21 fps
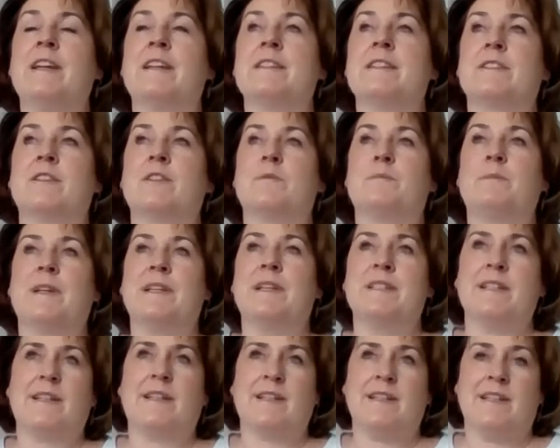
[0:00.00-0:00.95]
So
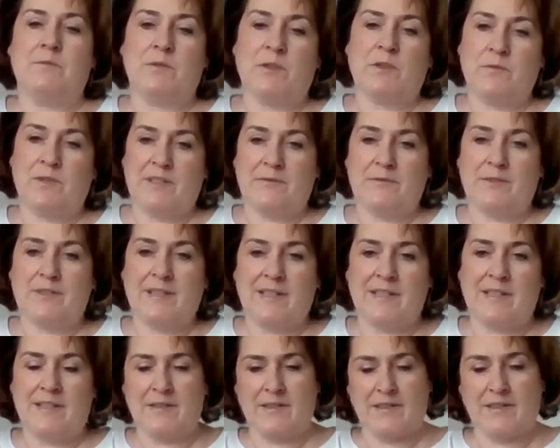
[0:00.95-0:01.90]
basically what we have
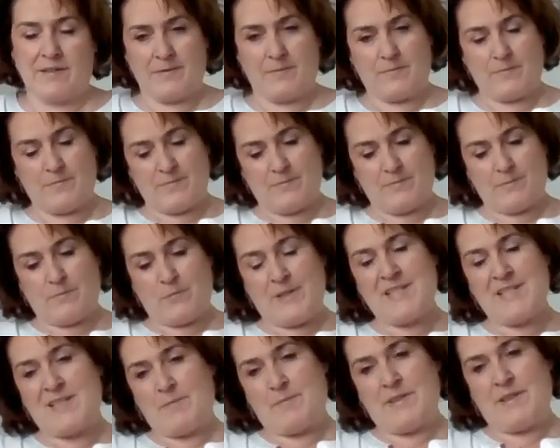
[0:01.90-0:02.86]
done, the
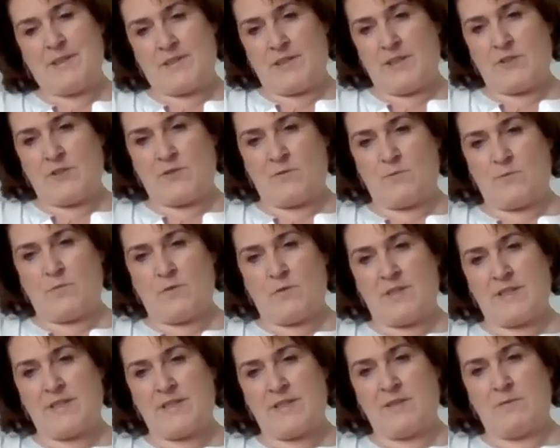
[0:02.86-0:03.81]
principal decision
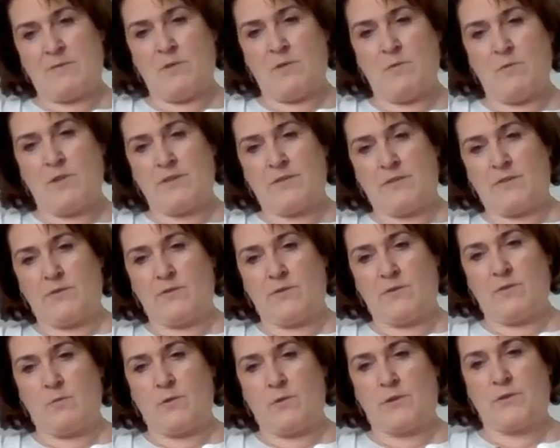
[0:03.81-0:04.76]
was that we wanted
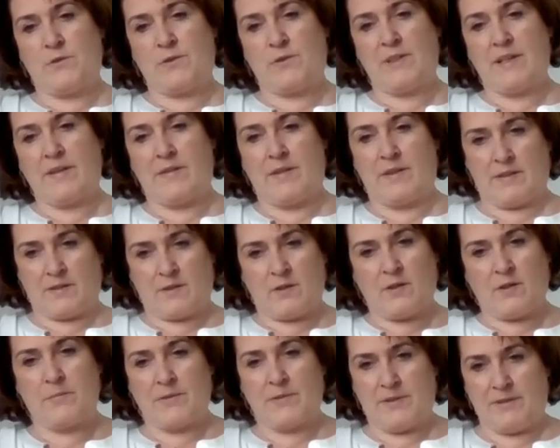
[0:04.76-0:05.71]
to work together in a
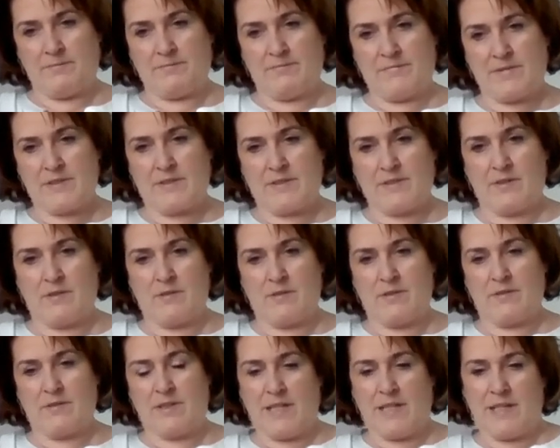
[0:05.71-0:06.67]
company.
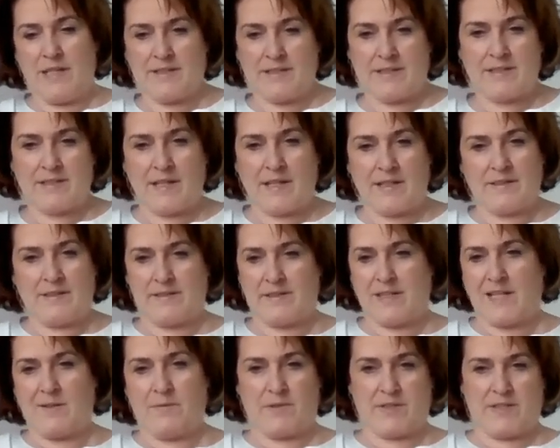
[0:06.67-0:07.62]
So he is a
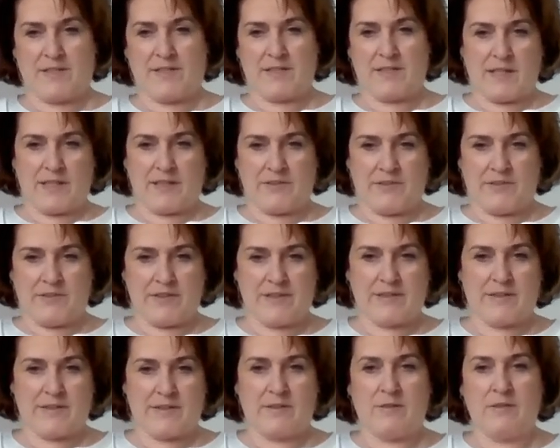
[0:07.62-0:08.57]
scientist, I was a
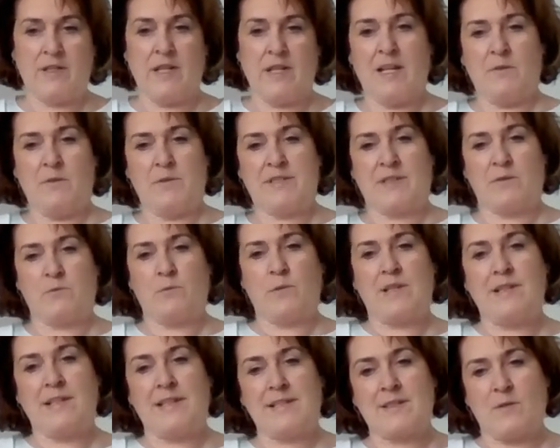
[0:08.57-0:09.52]
scientist. So we said,
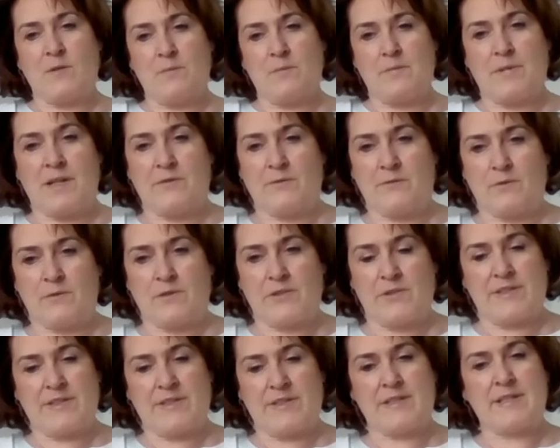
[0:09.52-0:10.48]
well, let's combine
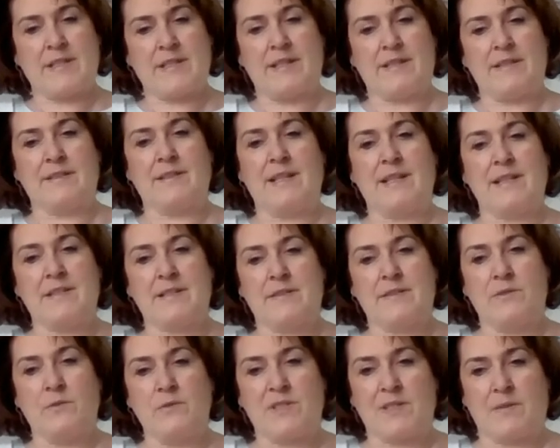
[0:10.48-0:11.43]
forces and
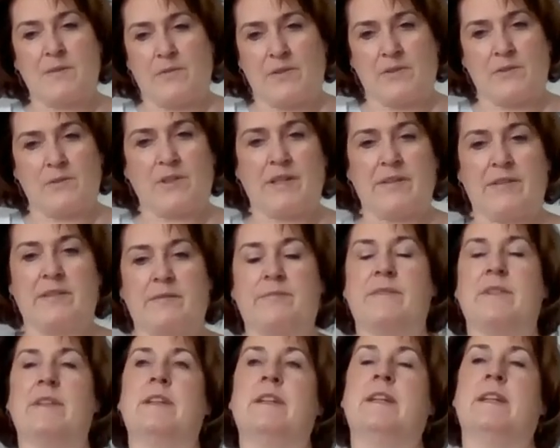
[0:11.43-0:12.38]
let's do something
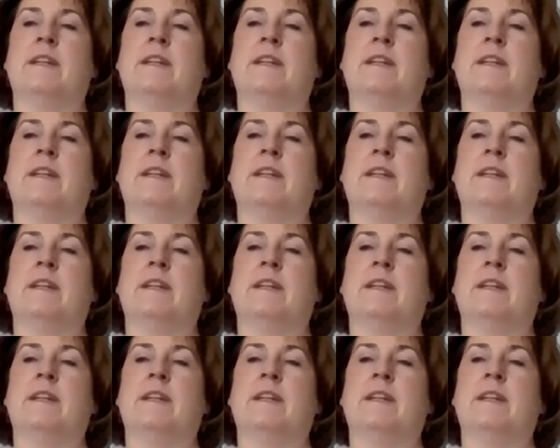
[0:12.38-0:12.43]
together.